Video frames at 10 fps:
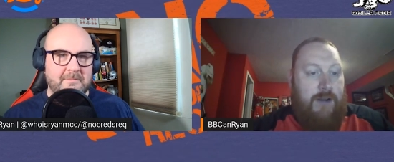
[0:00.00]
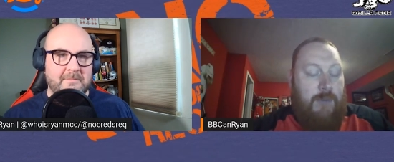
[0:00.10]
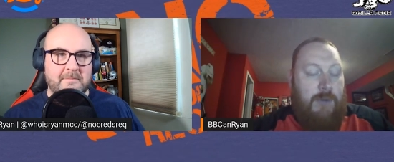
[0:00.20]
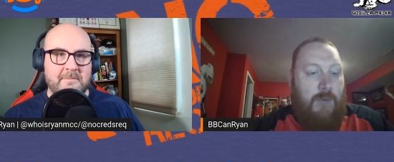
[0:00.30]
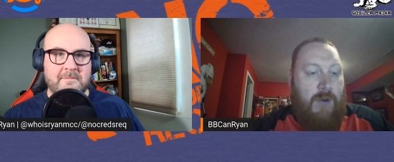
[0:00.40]
Speaker 1: out
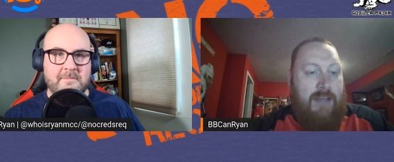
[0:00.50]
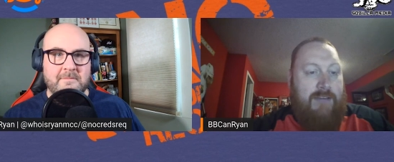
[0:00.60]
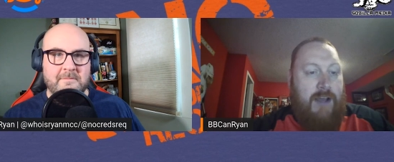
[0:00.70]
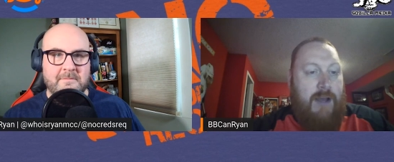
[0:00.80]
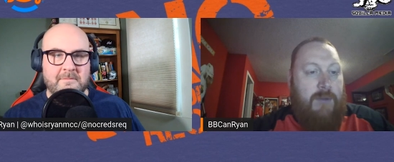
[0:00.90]
about what I
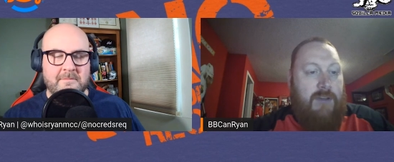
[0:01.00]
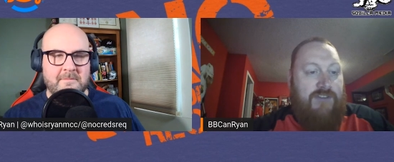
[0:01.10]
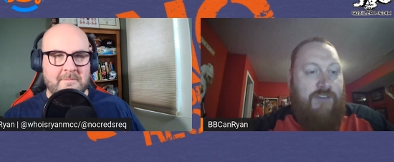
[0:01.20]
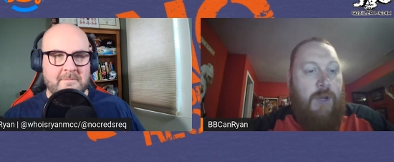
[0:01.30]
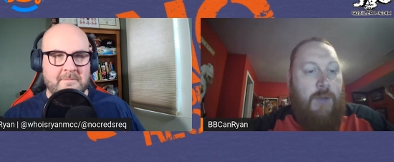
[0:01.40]
thought about the
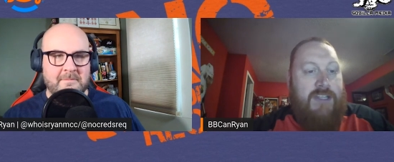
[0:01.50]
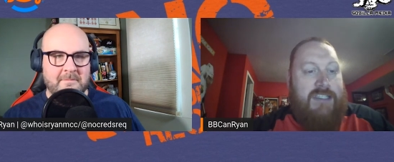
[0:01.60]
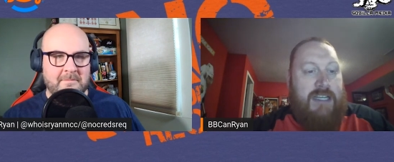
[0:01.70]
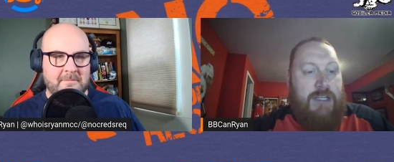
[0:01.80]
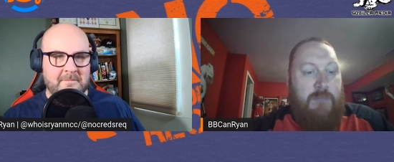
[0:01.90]

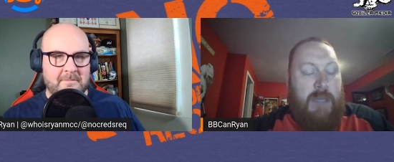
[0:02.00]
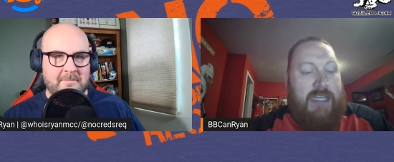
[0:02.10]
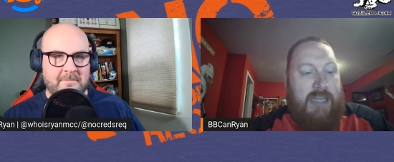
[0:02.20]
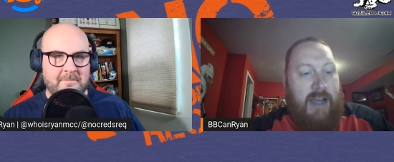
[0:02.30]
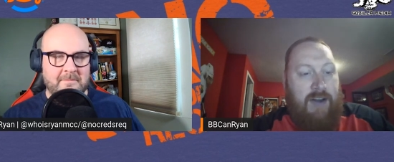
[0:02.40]
41-6
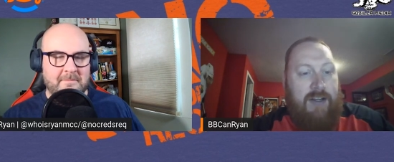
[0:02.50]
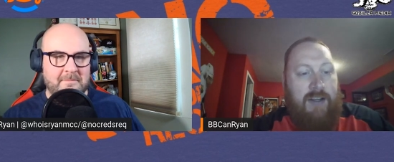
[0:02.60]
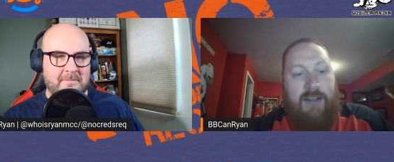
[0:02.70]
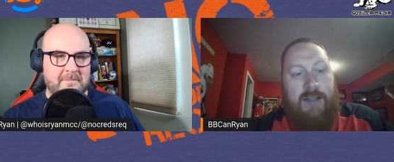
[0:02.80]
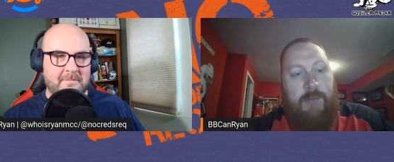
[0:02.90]
beatdown
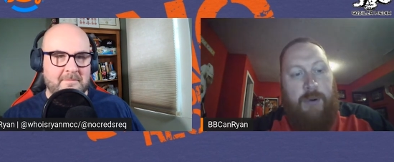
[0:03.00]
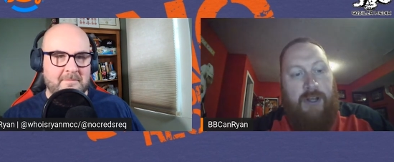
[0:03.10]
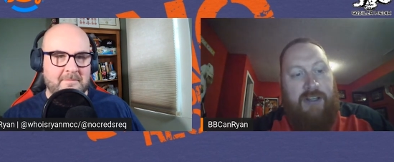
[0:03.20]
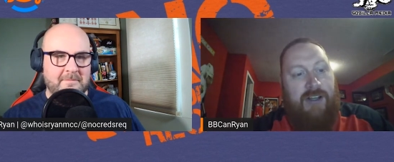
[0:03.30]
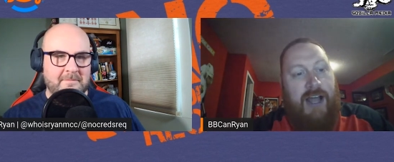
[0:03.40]
they put
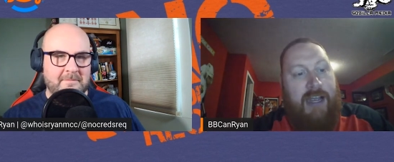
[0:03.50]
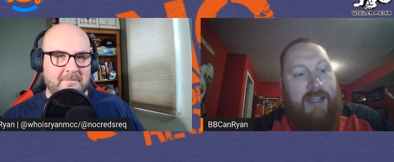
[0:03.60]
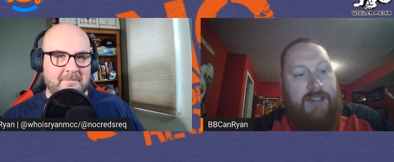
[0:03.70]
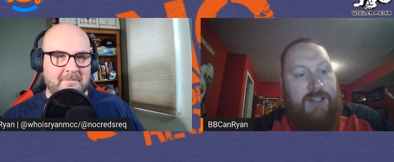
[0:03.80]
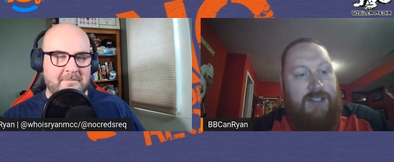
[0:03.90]
on the
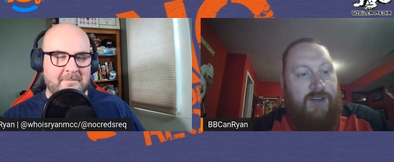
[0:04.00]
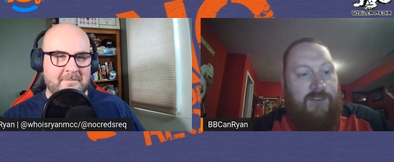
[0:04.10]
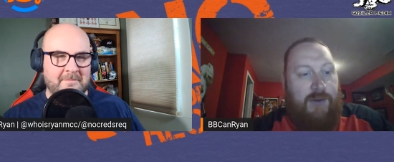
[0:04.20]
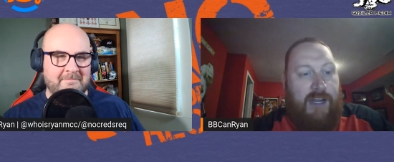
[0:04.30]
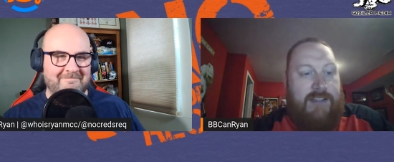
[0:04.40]
Lions just a
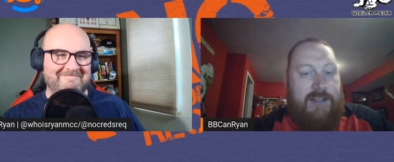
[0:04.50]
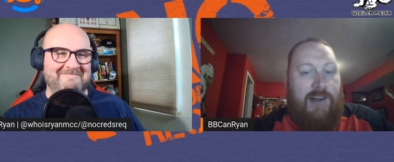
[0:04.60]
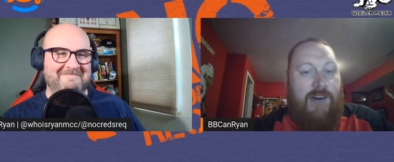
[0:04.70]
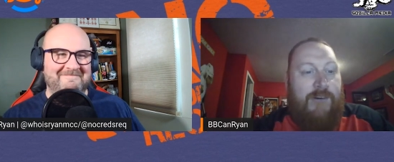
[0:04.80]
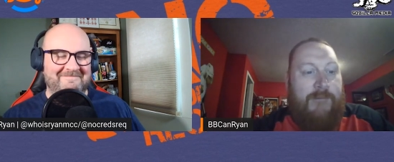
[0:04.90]
few nights
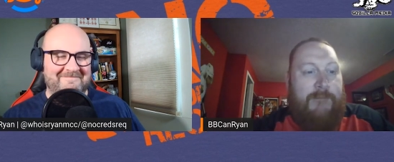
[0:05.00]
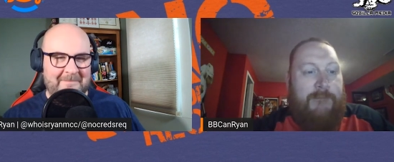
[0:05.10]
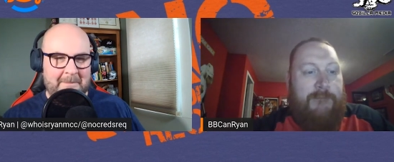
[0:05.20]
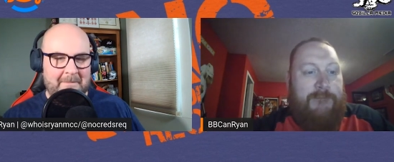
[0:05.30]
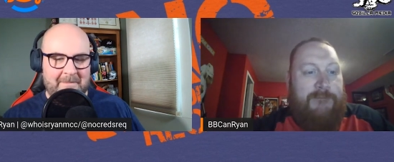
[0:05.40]
ago.
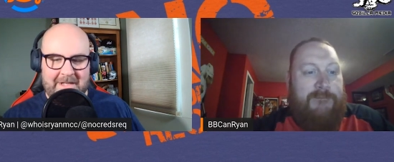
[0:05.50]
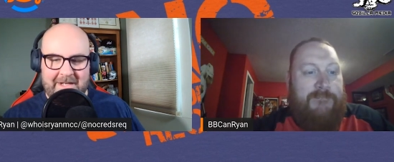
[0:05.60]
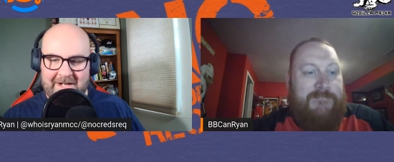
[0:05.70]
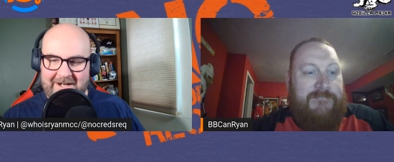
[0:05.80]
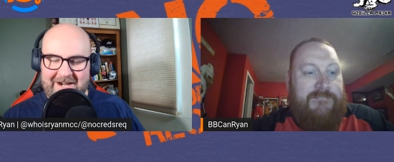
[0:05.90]

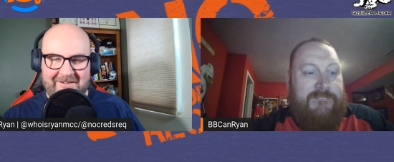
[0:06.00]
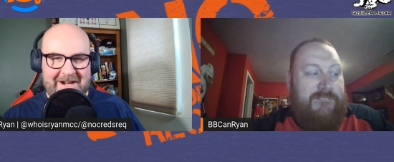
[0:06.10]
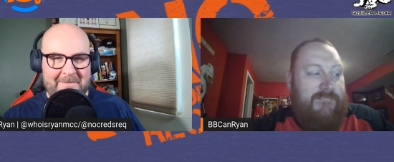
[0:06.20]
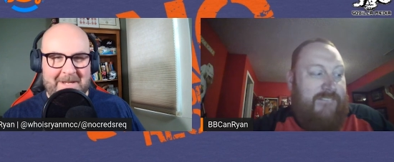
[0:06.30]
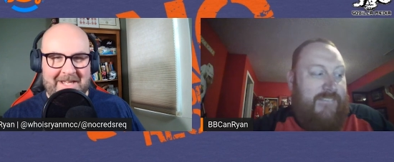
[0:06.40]
Speaker 2: All right,
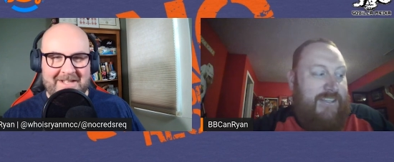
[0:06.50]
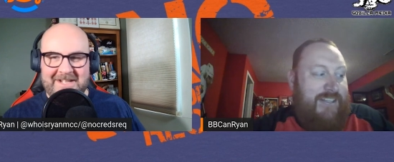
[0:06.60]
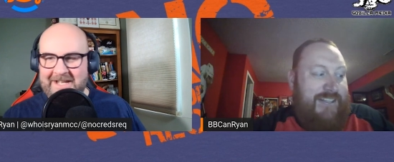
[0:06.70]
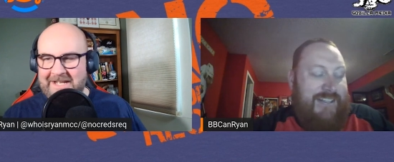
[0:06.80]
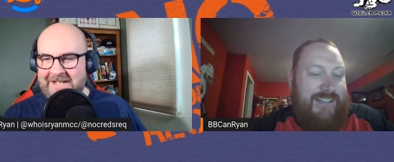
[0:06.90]
Ryan
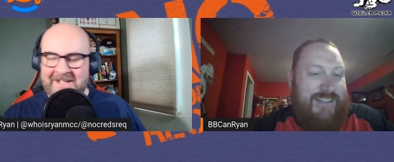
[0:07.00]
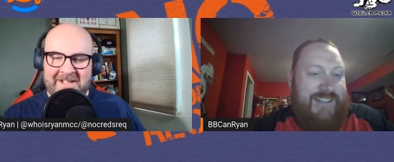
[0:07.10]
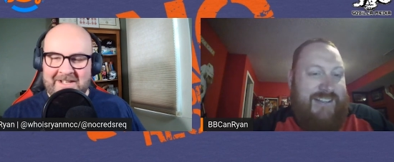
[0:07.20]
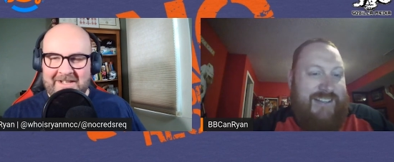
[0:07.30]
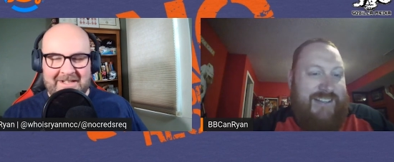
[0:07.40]
Ballantine
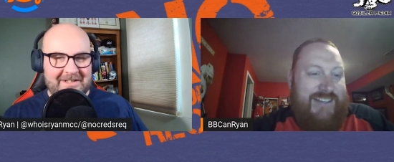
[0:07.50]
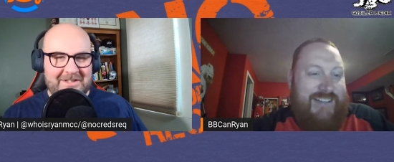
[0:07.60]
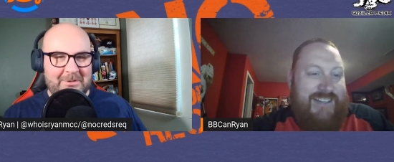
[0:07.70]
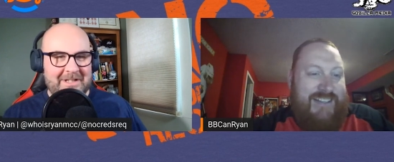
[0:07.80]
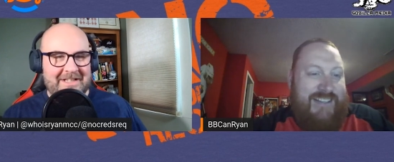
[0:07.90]

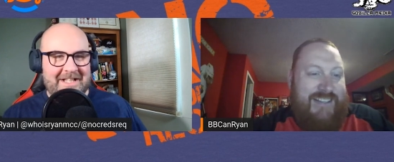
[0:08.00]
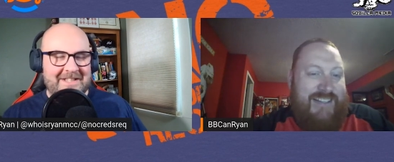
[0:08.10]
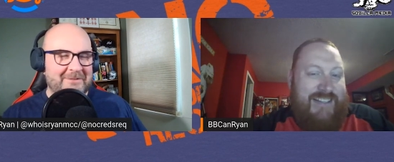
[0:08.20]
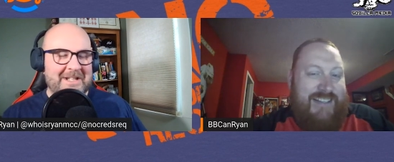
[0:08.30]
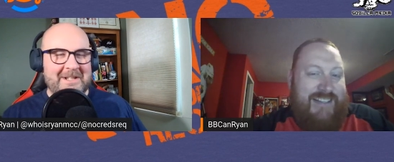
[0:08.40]

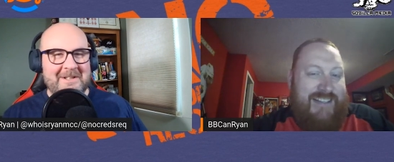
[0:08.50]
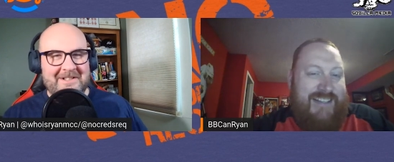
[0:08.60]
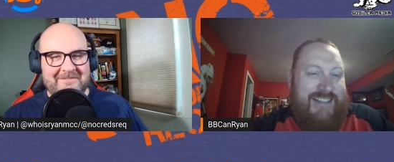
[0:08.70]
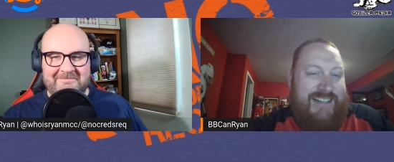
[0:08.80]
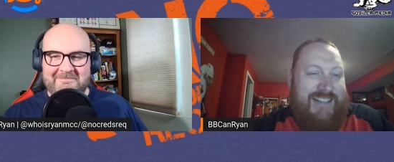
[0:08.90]
doing
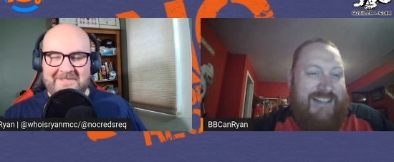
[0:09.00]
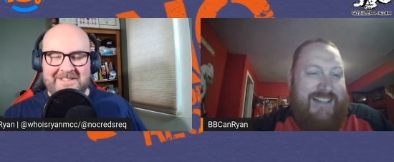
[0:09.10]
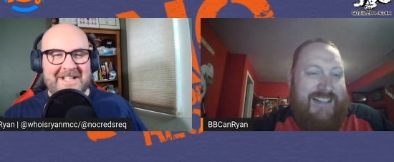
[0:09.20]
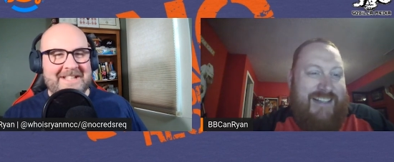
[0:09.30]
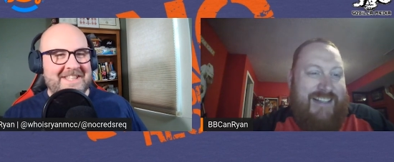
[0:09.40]

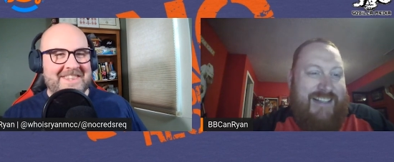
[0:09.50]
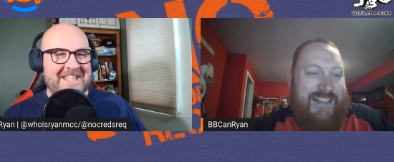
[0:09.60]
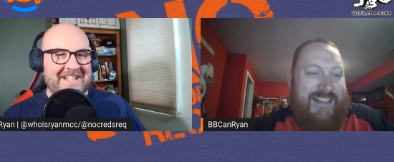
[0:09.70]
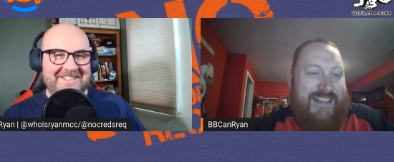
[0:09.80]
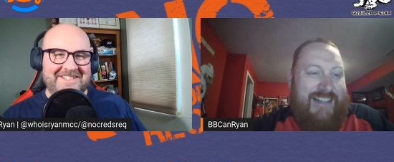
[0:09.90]
lots of
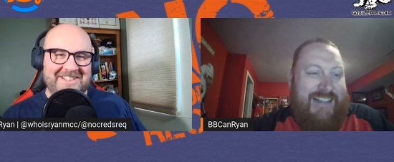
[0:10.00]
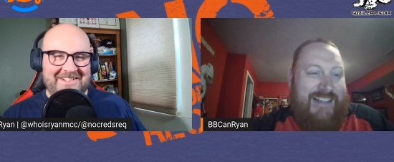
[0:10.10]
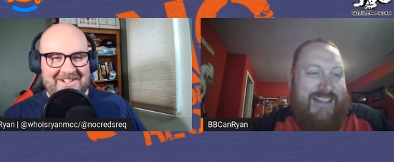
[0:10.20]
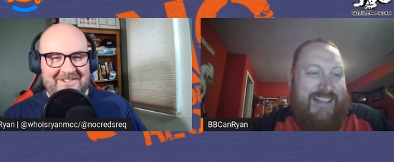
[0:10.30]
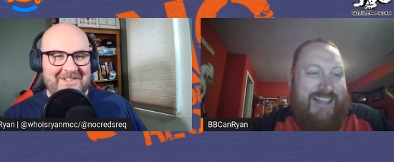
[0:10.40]
things
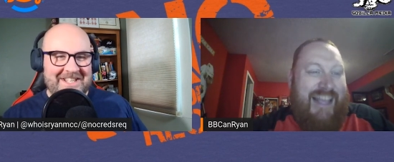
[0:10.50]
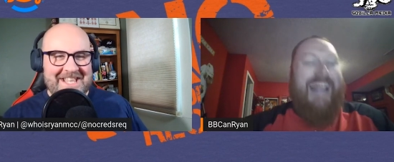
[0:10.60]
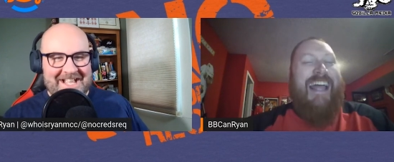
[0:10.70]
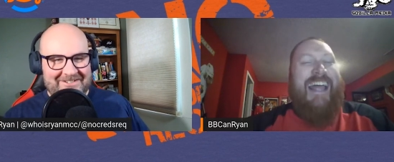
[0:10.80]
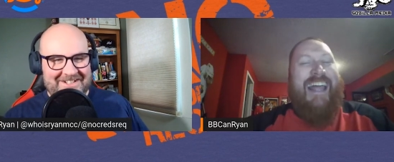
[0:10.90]
for the
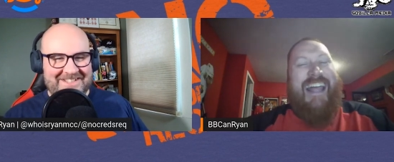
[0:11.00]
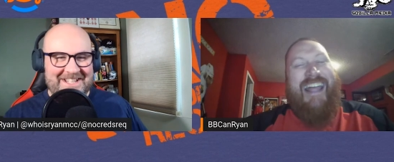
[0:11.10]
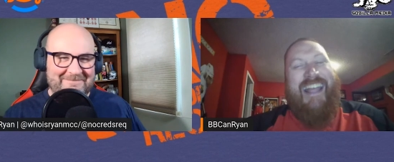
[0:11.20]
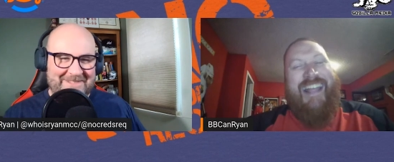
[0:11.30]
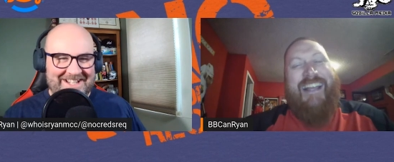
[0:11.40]
Calgary
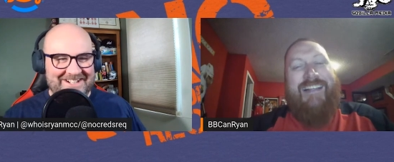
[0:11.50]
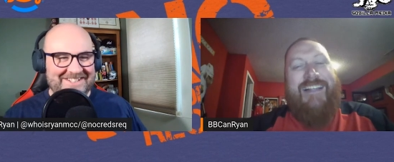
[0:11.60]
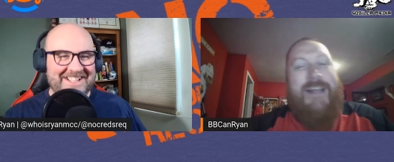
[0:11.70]
Stampeders. A